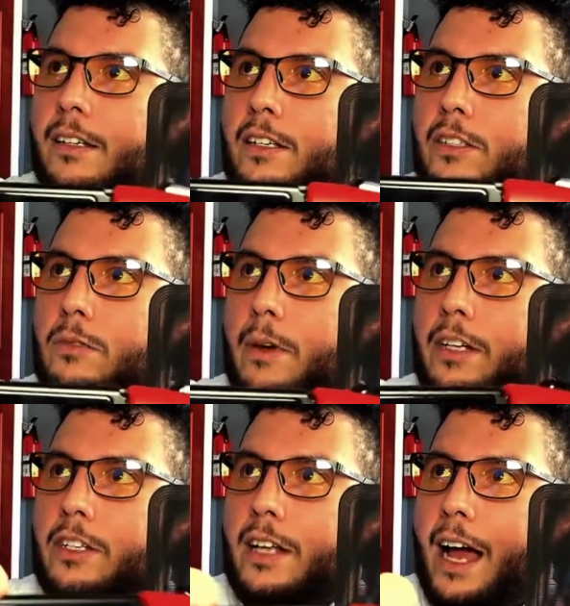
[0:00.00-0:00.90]

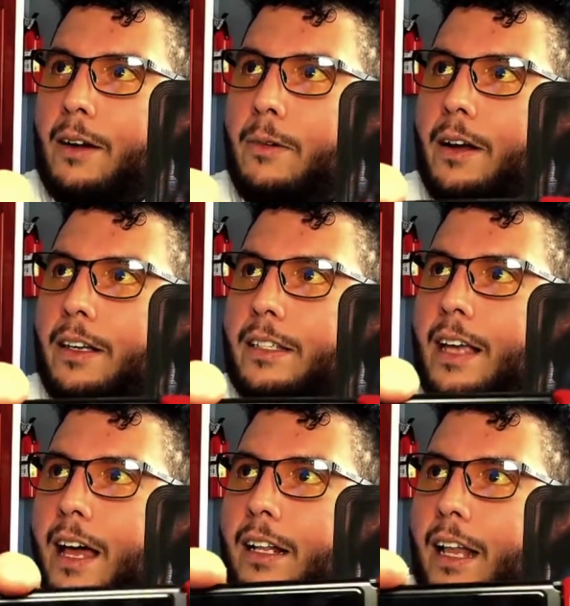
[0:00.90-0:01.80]
Switch dock where it's
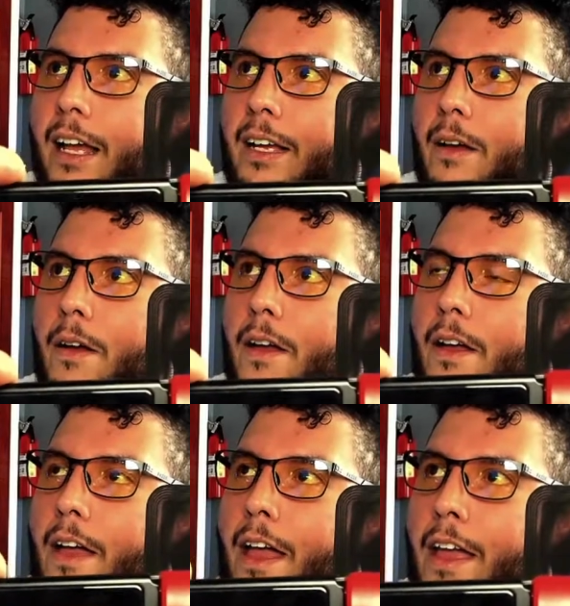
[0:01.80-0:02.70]
kind of like
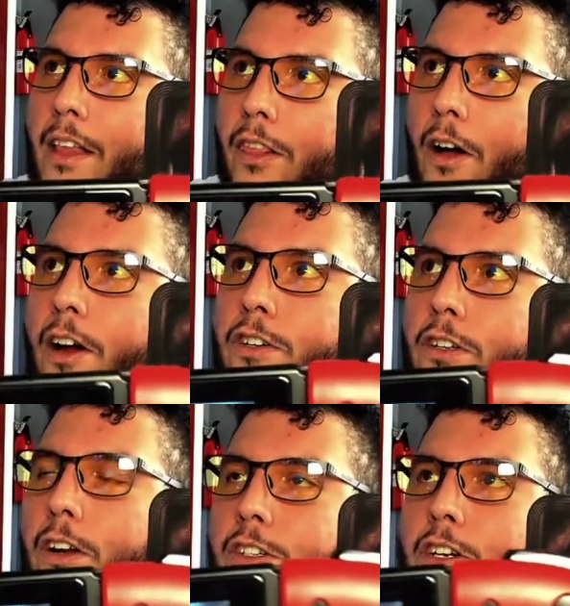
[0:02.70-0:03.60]
a larger
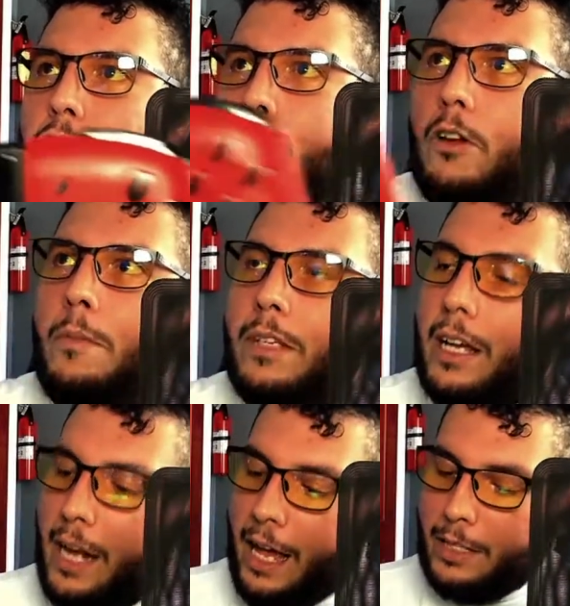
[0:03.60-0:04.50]
controller, almost like
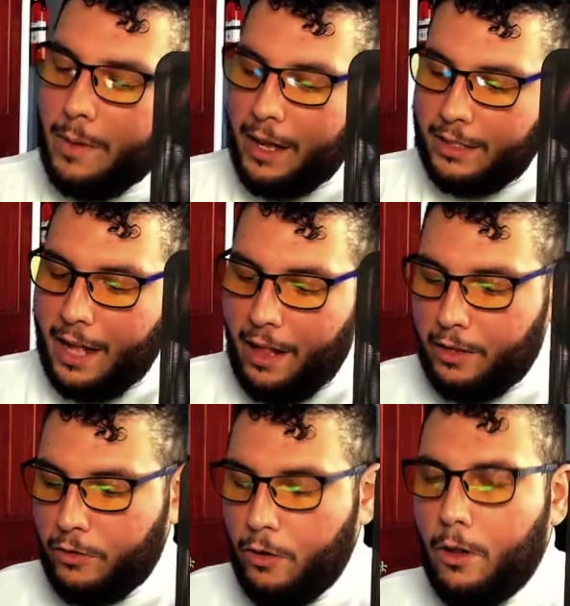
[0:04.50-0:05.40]
an Xbox style
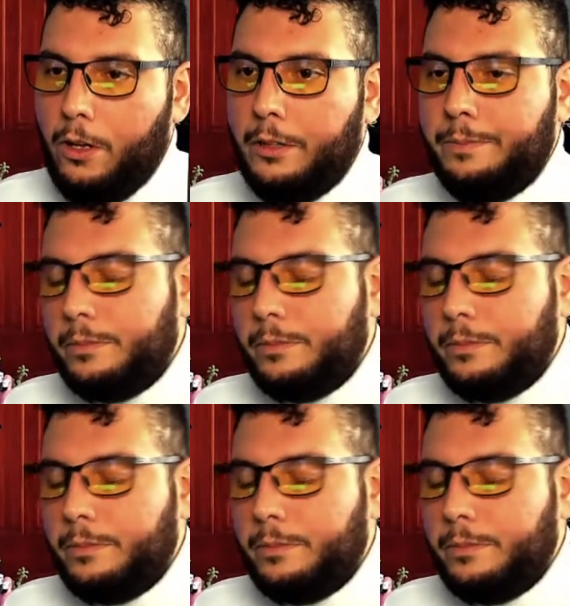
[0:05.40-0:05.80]
controller,